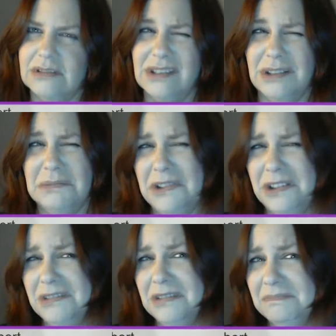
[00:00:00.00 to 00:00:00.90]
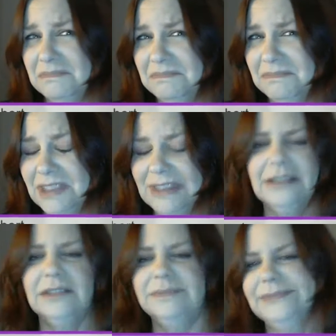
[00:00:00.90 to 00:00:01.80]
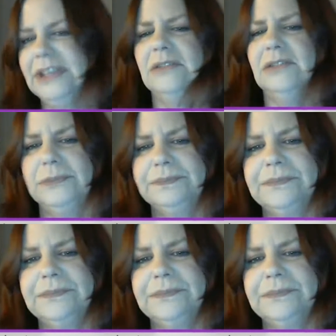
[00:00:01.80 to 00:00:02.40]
sunrise, I think. I don't know.